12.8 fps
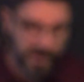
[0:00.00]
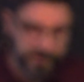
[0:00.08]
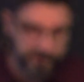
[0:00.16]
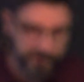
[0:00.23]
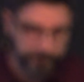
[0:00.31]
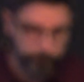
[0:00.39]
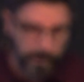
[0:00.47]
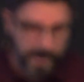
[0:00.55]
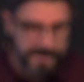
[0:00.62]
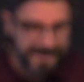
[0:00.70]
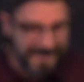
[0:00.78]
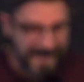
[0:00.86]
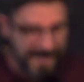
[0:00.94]
I just
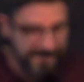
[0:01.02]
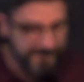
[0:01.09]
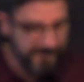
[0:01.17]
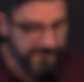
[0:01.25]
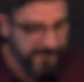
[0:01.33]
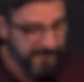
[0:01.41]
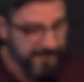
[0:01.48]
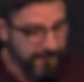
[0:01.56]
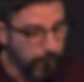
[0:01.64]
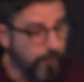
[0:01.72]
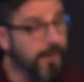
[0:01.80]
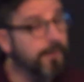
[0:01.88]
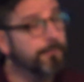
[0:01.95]
read. It ended
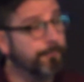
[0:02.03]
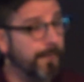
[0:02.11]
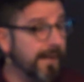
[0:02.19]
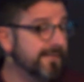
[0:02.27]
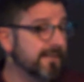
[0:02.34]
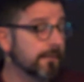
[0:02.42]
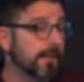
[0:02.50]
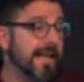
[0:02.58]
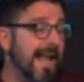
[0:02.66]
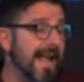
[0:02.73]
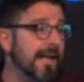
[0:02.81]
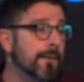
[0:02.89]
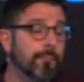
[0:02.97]
with basically
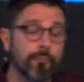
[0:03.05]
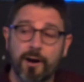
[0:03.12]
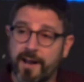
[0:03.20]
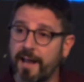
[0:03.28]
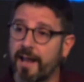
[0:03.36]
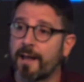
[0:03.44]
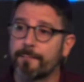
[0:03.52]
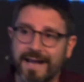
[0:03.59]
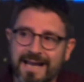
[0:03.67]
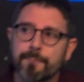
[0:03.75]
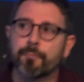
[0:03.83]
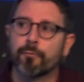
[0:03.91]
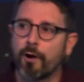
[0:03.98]
Abraham,
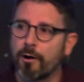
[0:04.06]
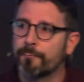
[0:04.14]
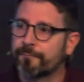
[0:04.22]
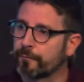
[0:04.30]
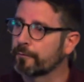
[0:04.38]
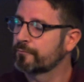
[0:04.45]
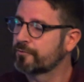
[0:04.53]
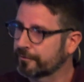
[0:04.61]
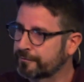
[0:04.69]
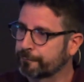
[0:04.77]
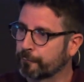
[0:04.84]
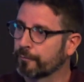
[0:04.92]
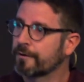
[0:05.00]
Abram, for
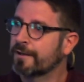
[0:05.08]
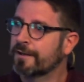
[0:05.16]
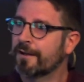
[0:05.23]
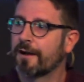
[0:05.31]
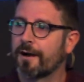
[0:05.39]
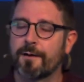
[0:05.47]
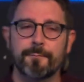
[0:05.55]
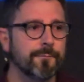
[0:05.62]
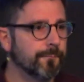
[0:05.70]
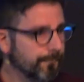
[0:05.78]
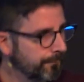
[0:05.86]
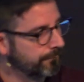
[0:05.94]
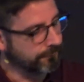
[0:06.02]
just for
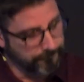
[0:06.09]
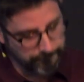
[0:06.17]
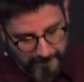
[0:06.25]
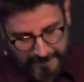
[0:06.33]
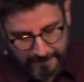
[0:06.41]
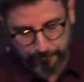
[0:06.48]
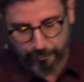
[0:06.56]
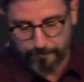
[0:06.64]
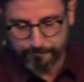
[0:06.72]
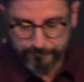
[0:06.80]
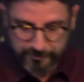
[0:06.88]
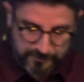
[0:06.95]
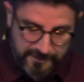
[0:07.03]
um,
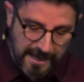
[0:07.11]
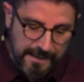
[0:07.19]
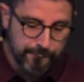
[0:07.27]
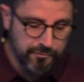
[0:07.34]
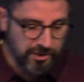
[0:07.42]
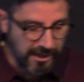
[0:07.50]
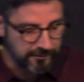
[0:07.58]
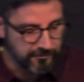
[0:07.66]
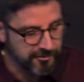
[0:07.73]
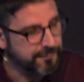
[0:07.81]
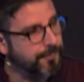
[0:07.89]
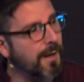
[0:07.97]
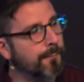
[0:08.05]
Abram's name
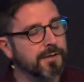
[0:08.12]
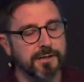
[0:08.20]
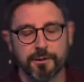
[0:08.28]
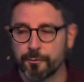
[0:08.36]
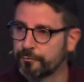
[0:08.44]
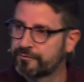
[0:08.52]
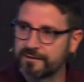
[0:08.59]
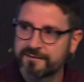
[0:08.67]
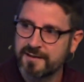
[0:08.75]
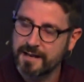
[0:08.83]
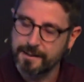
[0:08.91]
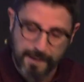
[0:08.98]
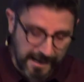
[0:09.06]
changes, but I'm going to use his
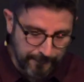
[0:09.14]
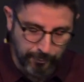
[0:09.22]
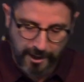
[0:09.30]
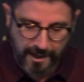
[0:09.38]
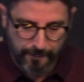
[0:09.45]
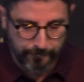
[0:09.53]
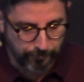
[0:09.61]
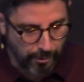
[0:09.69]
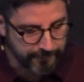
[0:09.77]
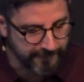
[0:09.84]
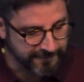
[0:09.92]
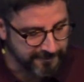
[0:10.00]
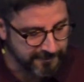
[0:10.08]
name Abraham
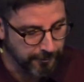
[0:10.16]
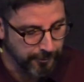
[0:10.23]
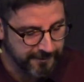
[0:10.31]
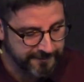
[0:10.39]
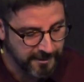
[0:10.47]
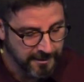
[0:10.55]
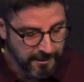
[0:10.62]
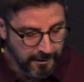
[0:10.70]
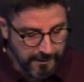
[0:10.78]
throughout this series.